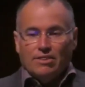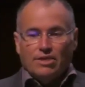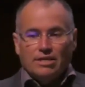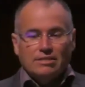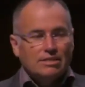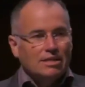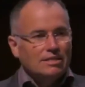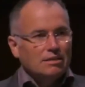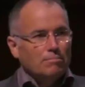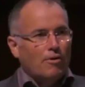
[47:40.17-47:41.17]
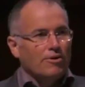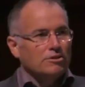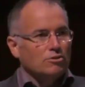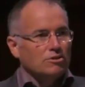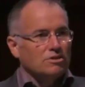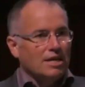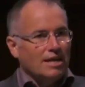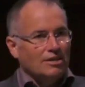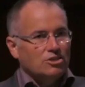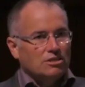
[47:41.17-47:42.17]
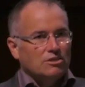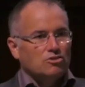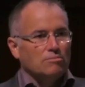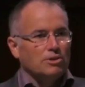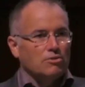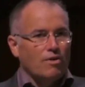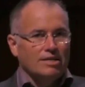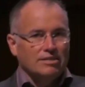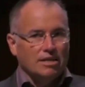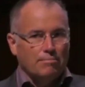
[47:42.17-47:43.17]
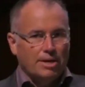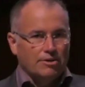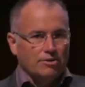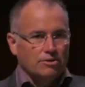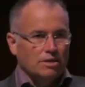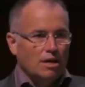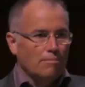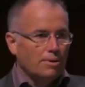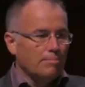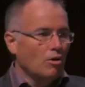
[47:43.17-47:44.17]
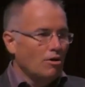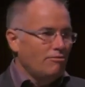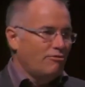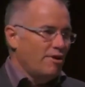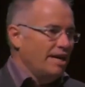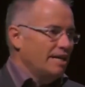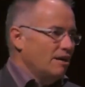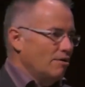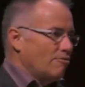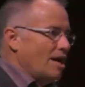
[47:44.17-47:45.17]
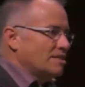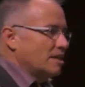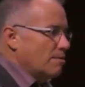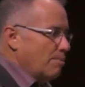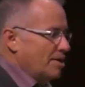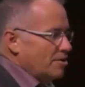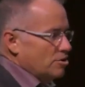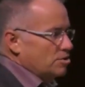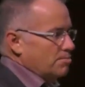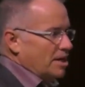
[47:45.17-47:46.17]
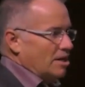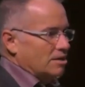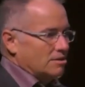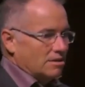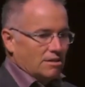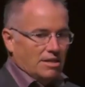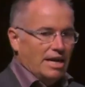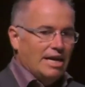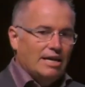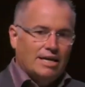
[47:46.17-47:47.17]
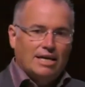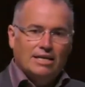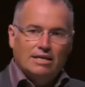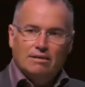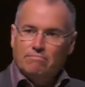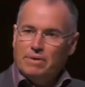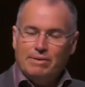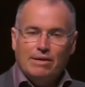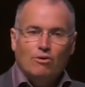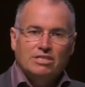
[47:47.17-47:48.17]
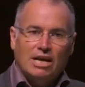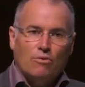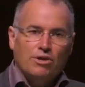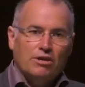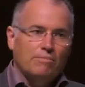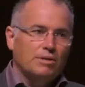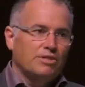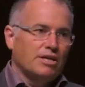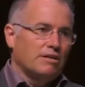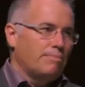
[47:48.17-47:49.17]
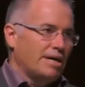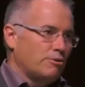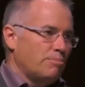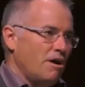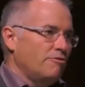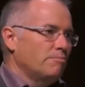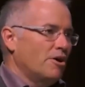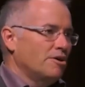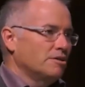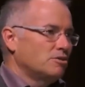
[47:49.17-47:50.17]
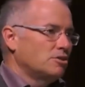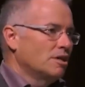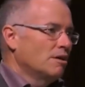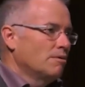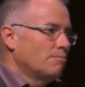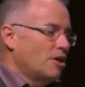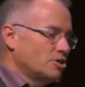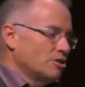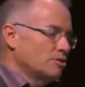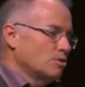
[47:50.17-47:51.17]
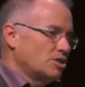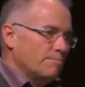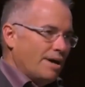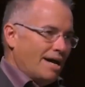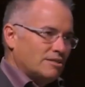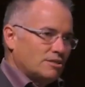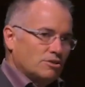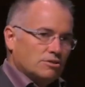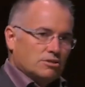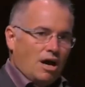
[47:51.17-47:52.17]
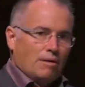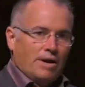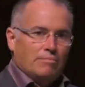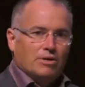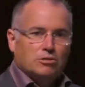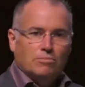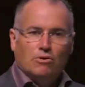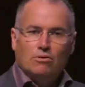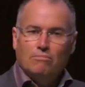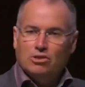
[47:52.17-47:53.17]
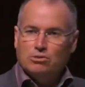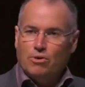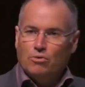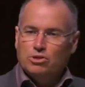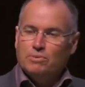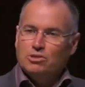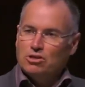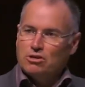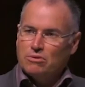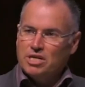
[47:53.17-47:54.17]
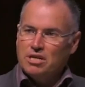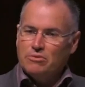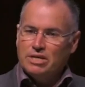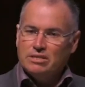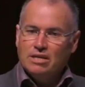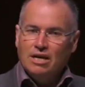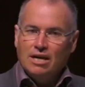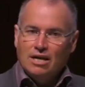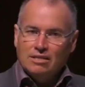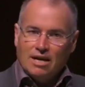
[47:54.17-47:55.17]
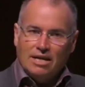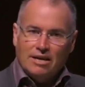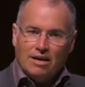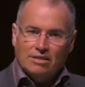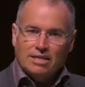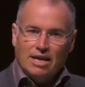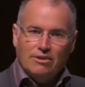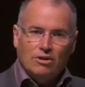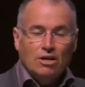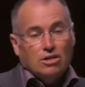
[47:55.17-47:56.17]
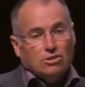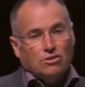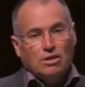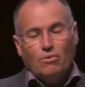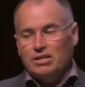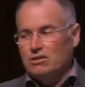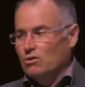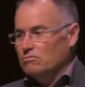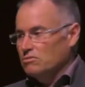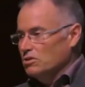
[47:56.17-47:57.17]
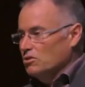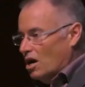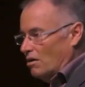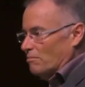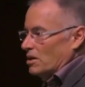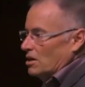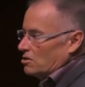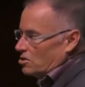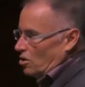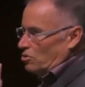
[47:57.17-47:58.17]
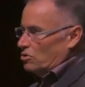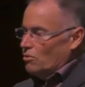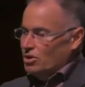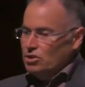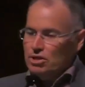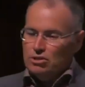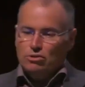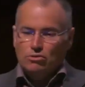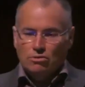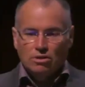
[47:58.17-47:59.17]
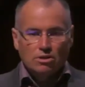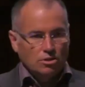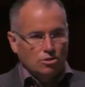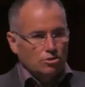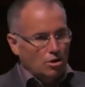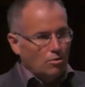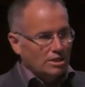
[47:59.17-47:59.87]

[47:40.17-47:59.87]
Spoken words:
This is important to understand, not just the industry, but the rising competitors. People are afraid of rising competitors because maybe they won't take over the company, but they can impact your profit margins, which impacts your stock price multiple, which puts your career at risk, tying that all together. So they want to know. So you come. So you know what you can do. You know